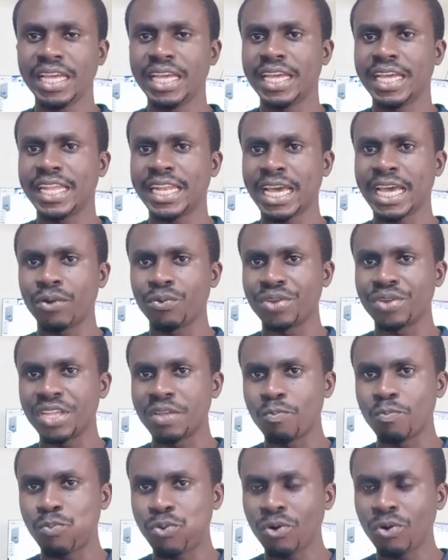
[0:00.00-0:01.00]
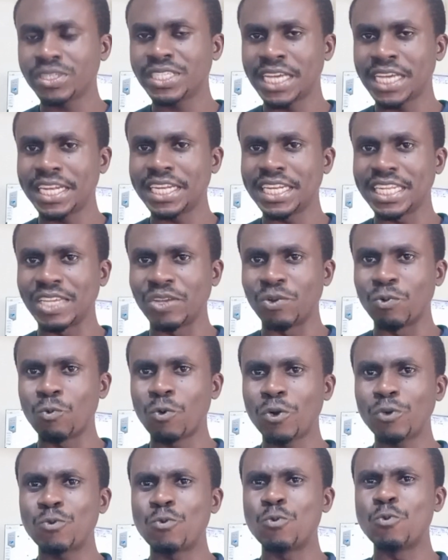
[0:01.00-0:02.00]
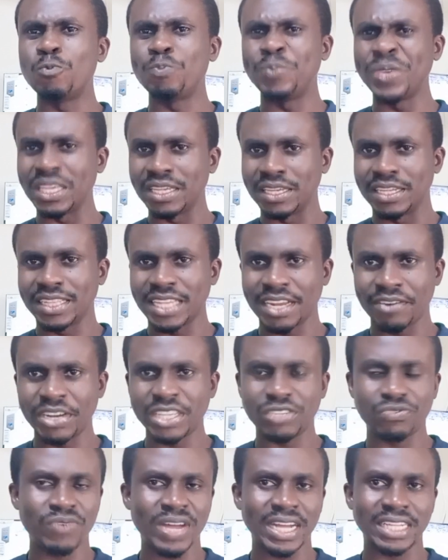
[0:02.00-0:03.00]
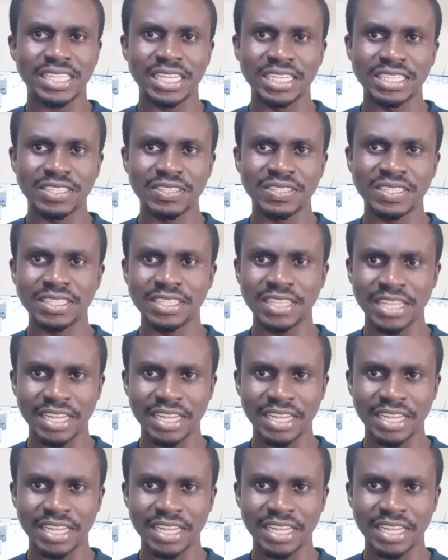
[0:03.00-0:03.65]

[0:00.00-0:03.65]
Now, importantly, what could be the risk factors?